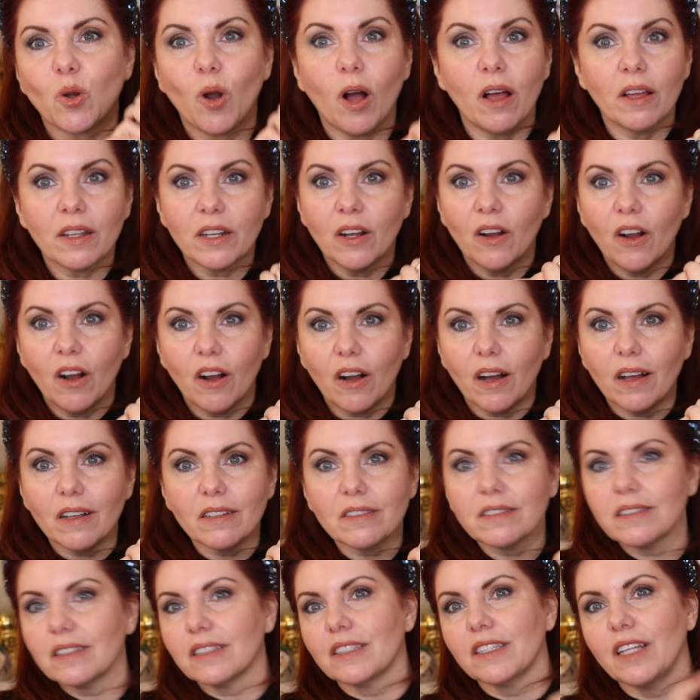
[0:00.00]
all in
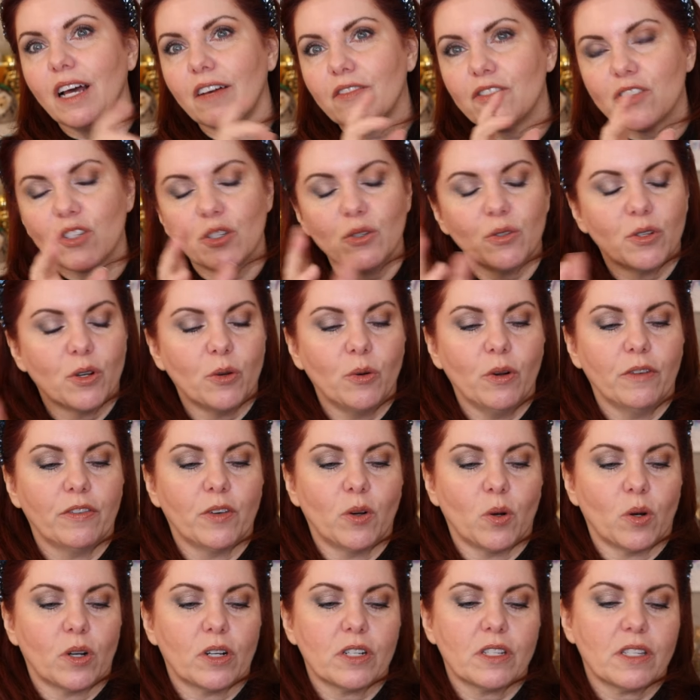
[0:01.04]
all, love the Suqqu, of
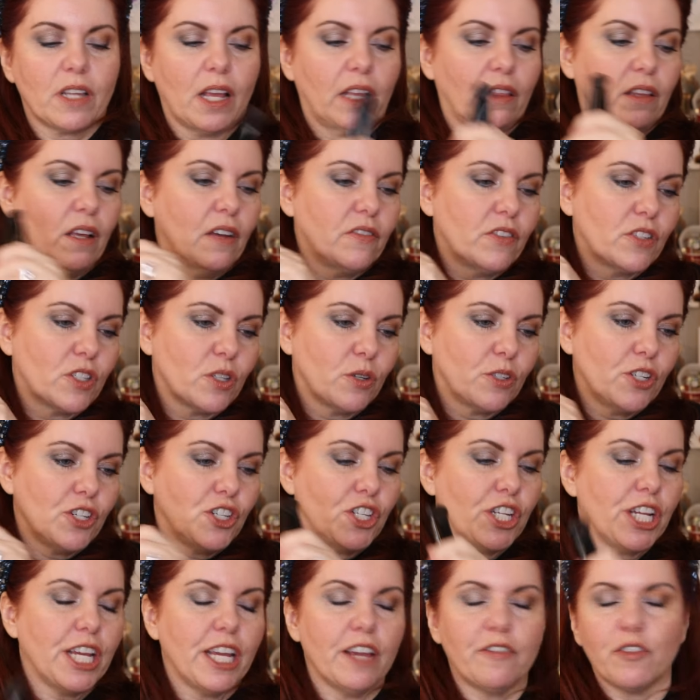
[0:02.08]
course, and love the Sonia
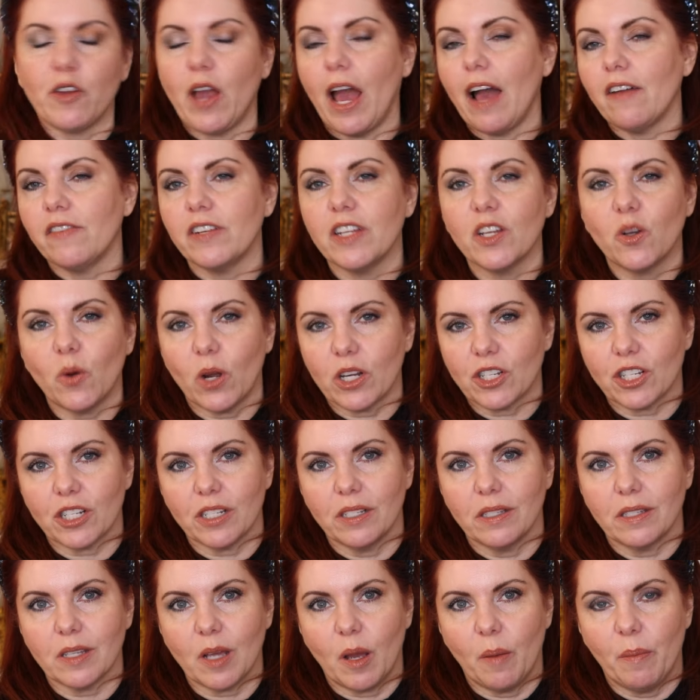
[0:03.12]
G. If you have any
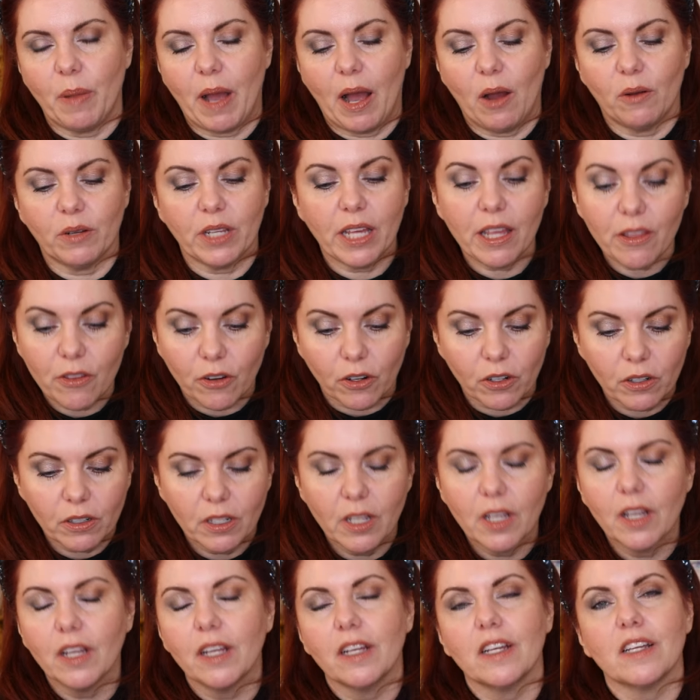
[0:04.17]
questions about either,
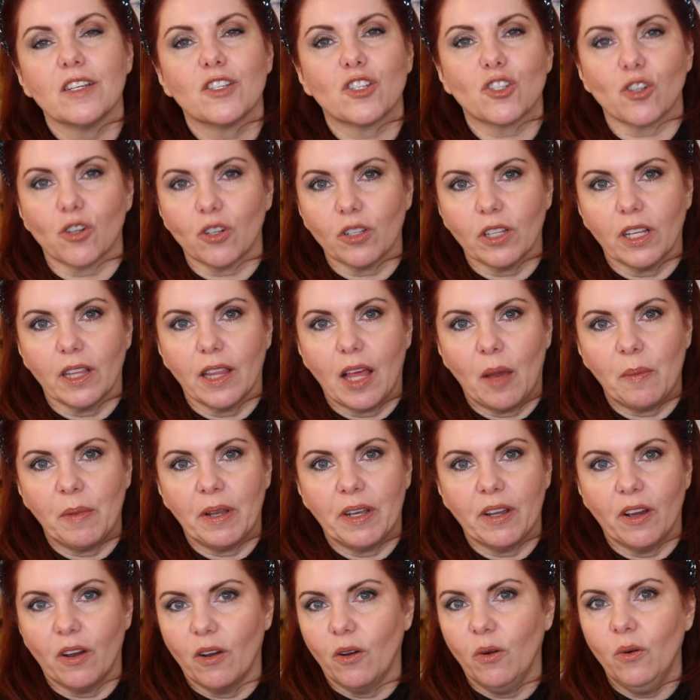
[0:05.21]
certainly let me
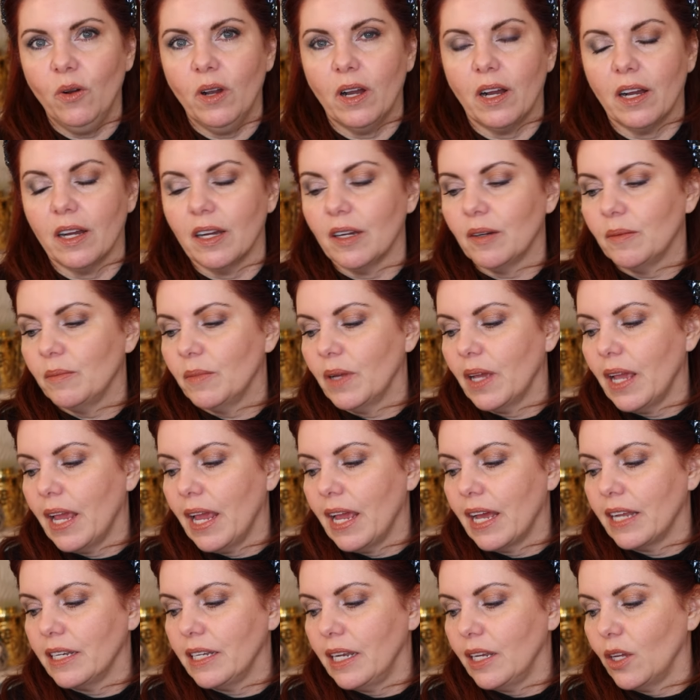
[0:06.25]
know. Um,
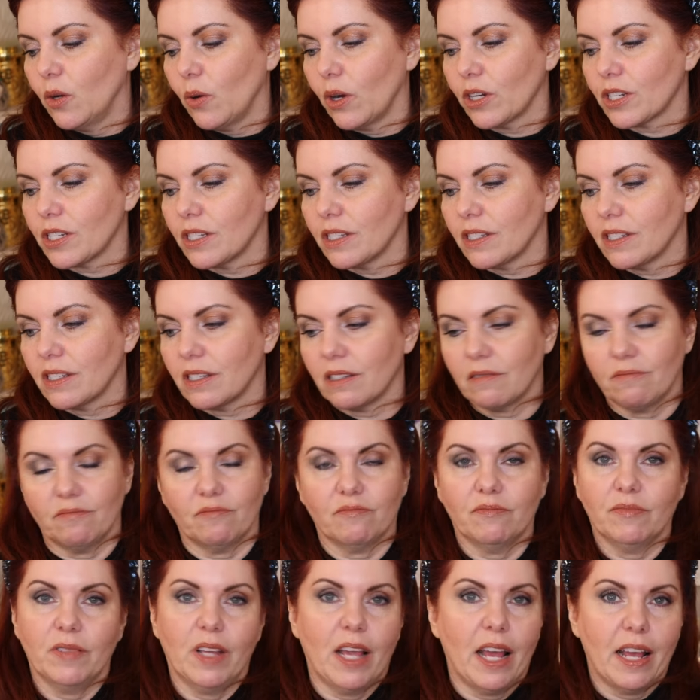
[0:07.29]
and any questions
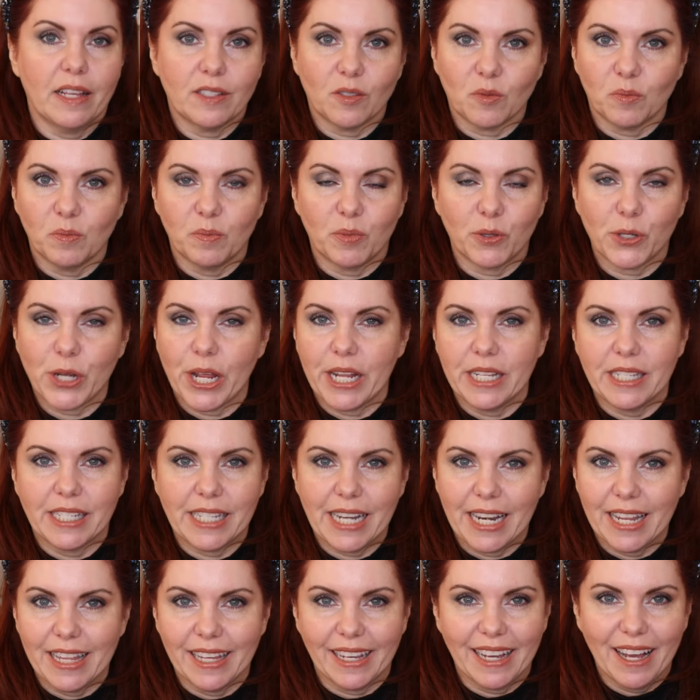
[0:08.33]
as it pertains
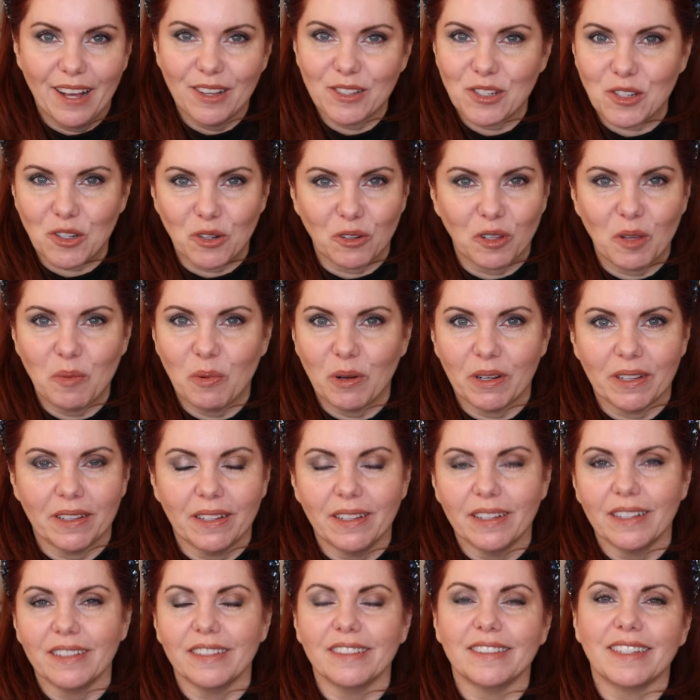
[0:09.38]
to anything else, certainly put in
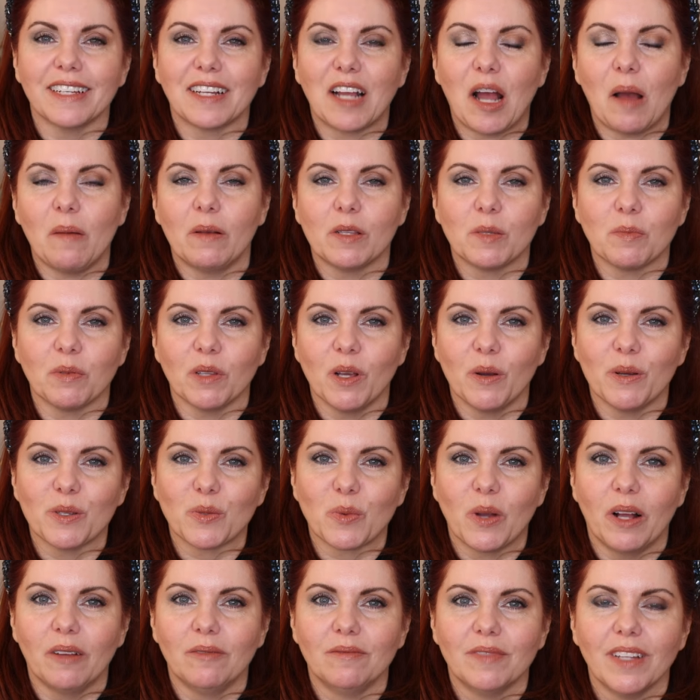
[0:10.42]
the, the comments below as
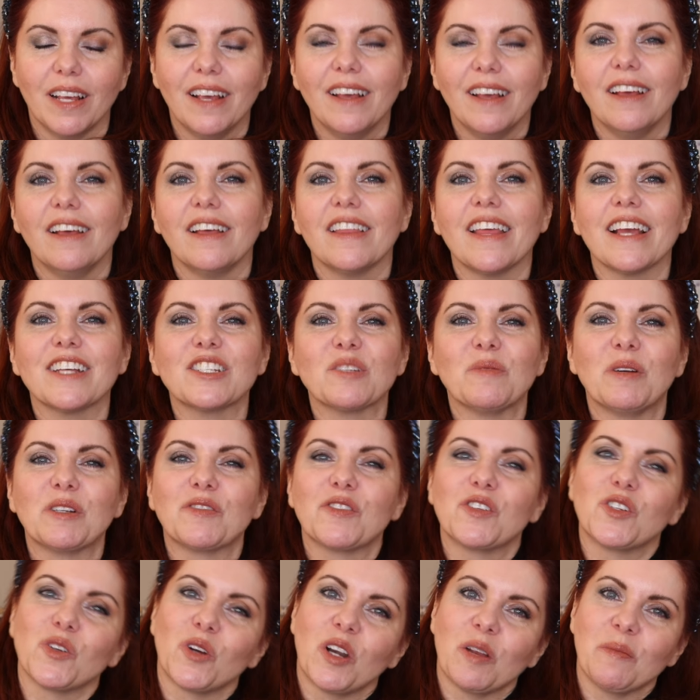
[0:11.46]
well. Thanks so much
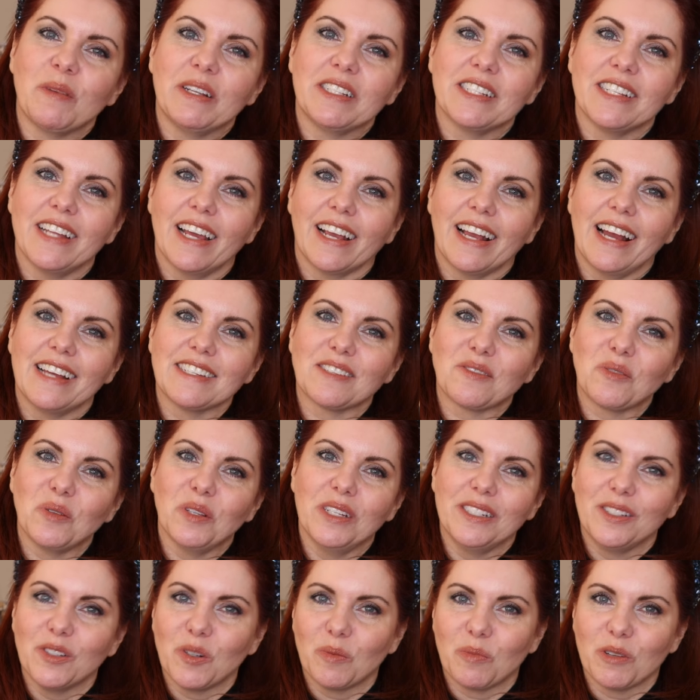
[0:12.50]
for joining me today, guys. I
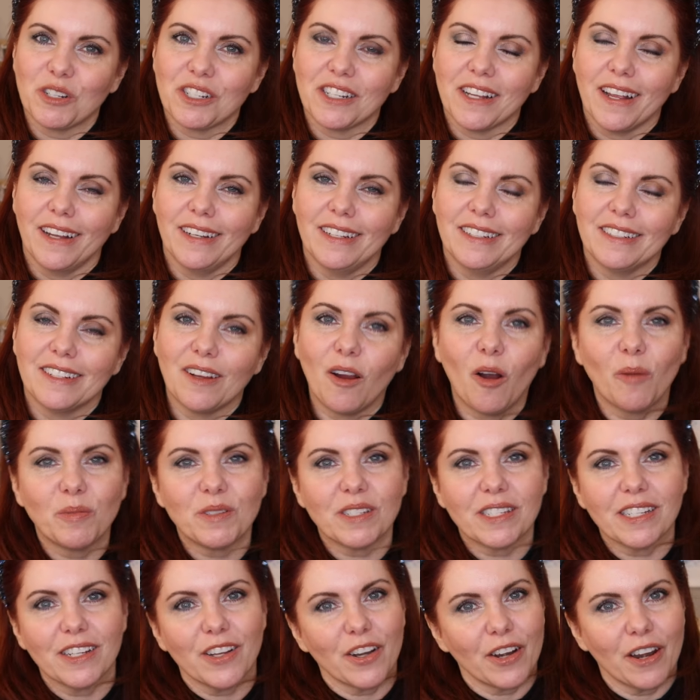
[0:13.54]
really do appreciate it. Hope to
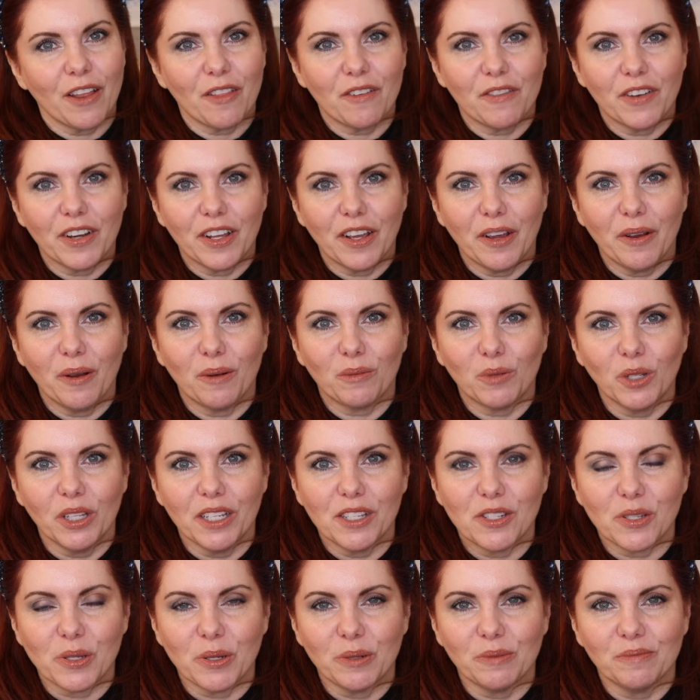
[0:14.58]
see you in another video
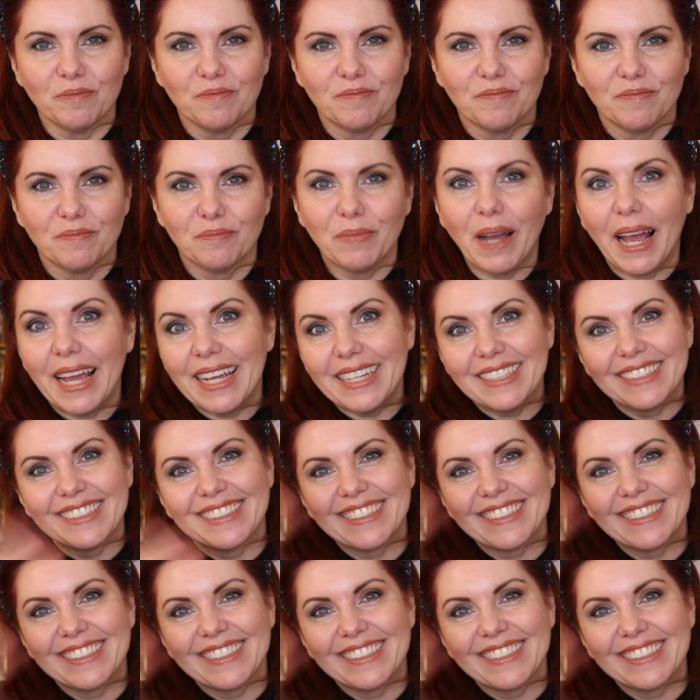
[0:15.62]
really soon. Bye!